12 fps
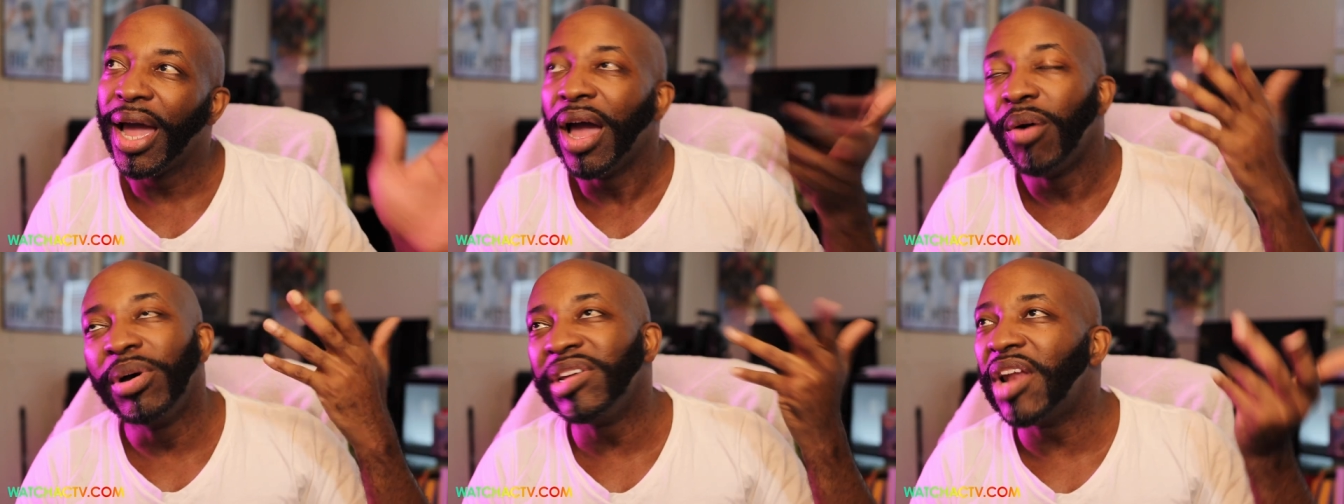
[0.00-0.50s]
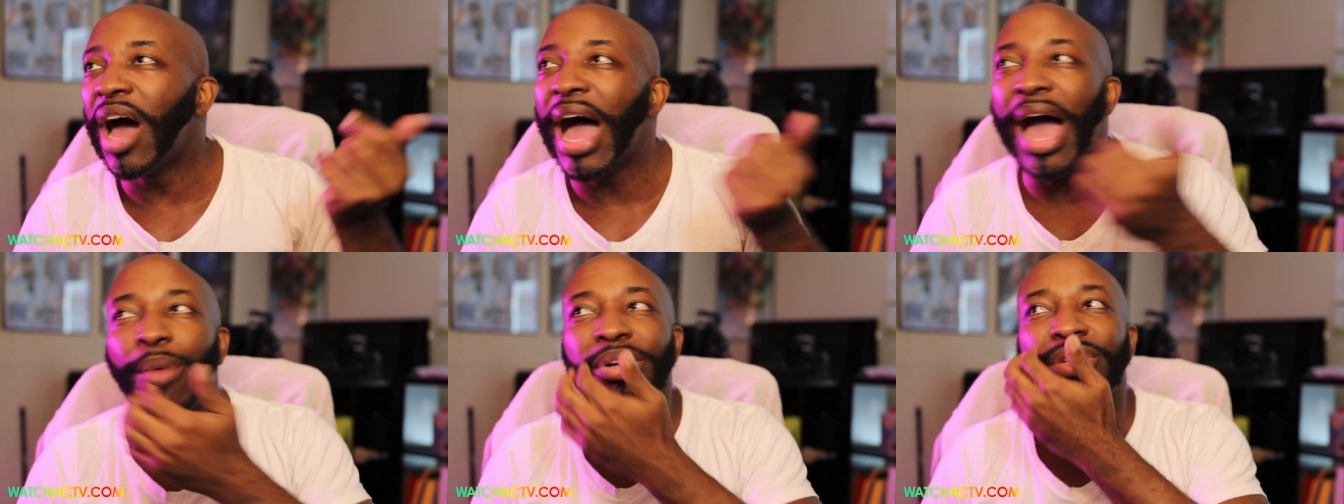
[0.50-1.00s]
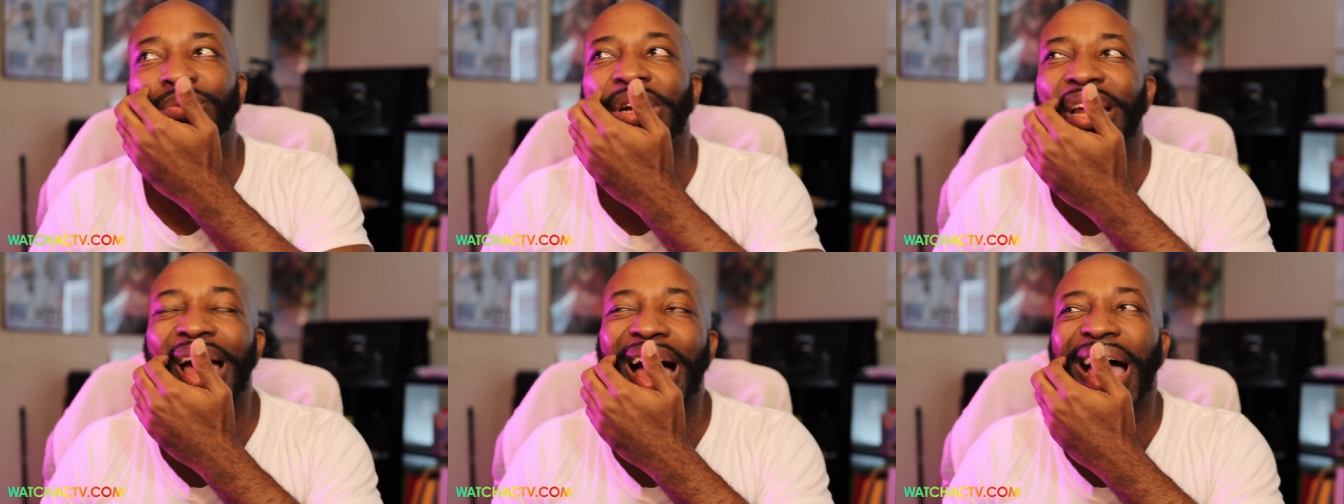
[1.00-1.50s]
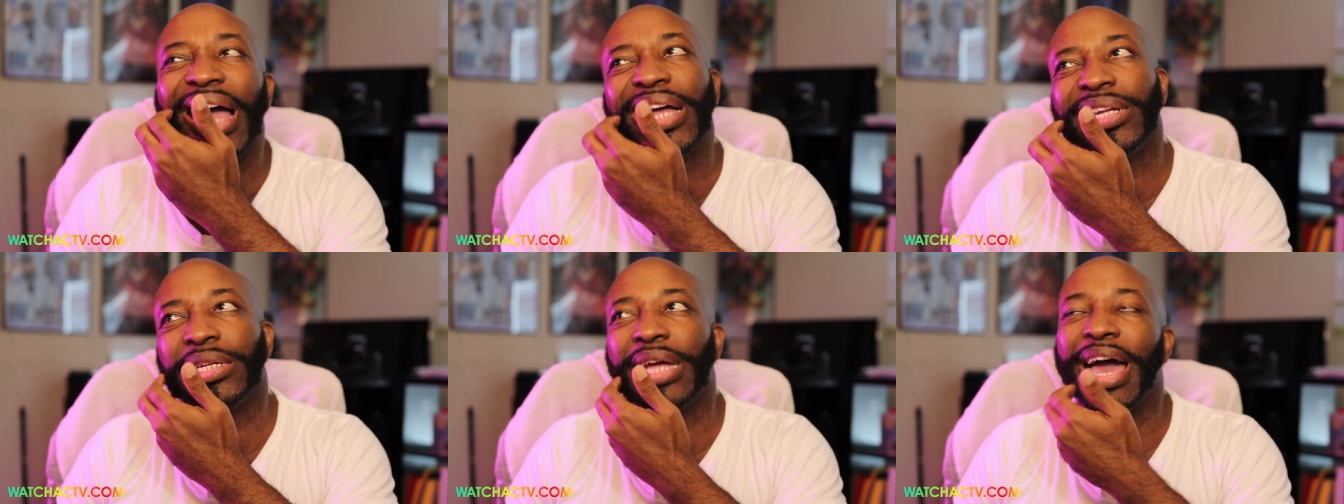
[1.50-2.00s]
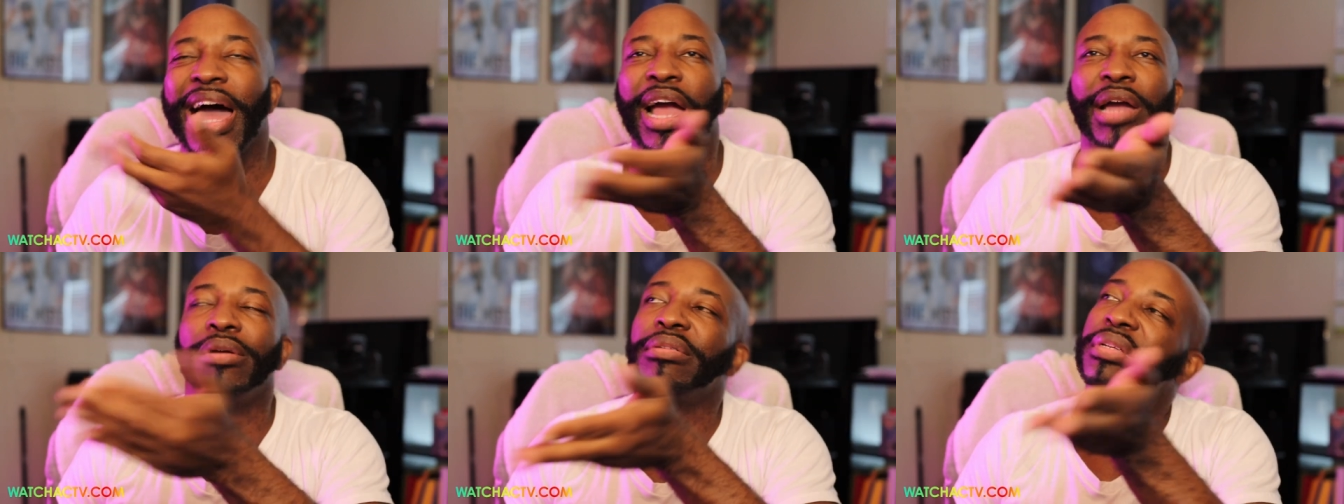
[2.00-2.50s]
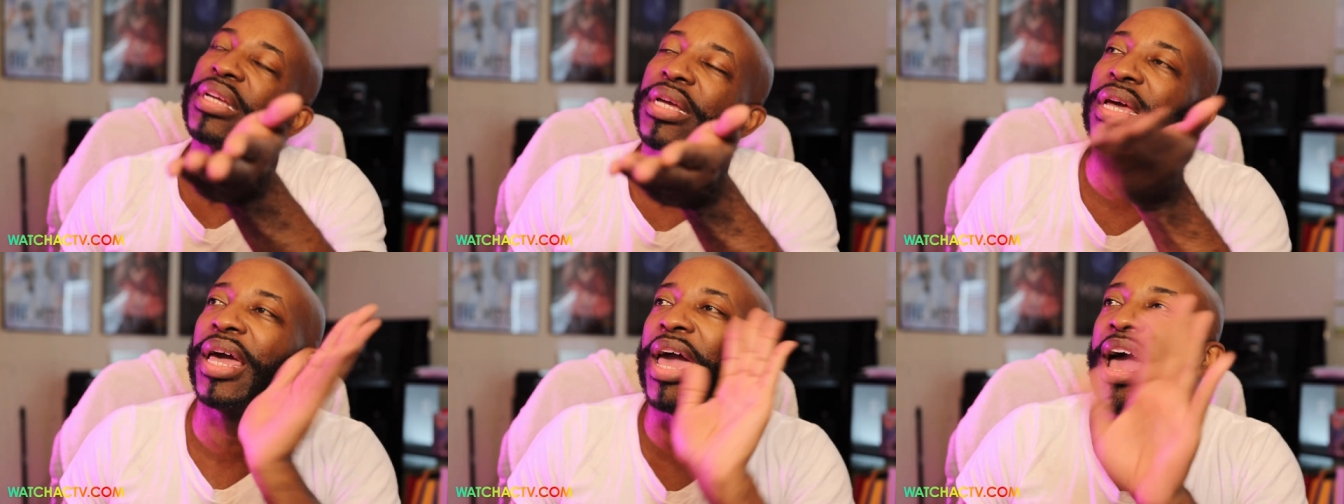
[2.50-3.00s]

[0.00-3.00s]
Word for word: well, you know, I wasn't really. Uh, I yeah.